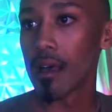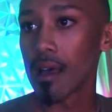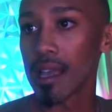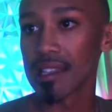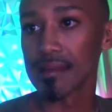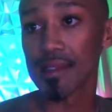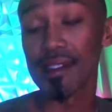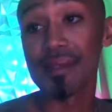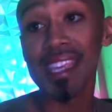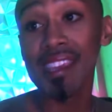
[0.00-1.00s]
I
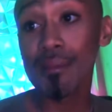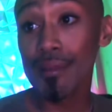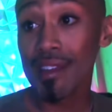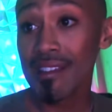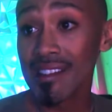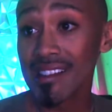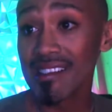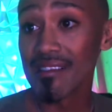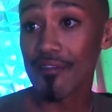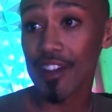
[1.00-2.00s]
subscribe. Thank you, Brianna.
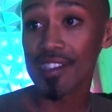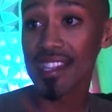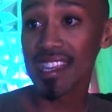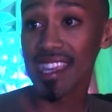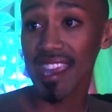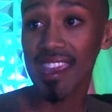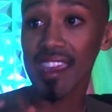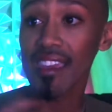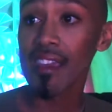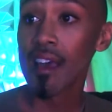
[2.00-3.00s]
Varsity
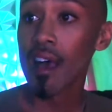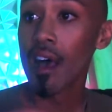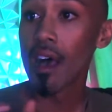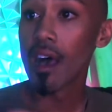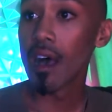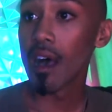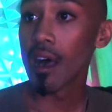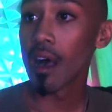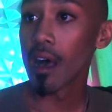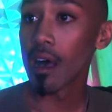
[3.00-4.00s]
K.
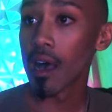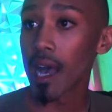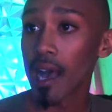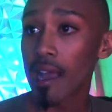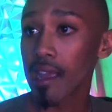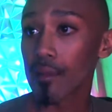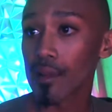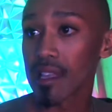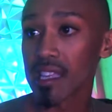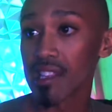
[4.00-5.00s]
Hi. Will
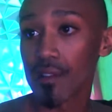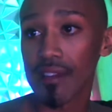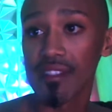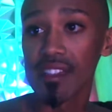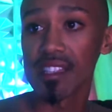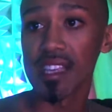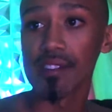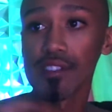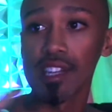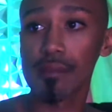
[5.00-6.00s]
I get the graphic designer
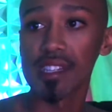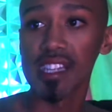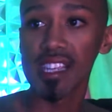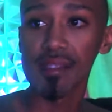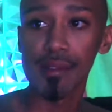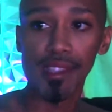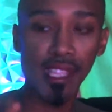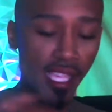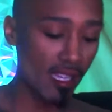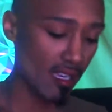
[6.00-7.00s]
job at Shakespeare
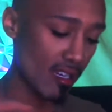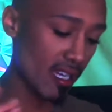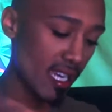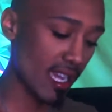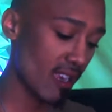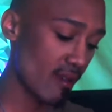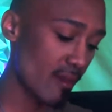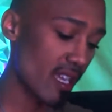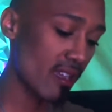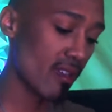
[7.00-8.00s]
Theater
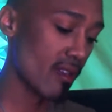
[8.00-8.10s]
Academy?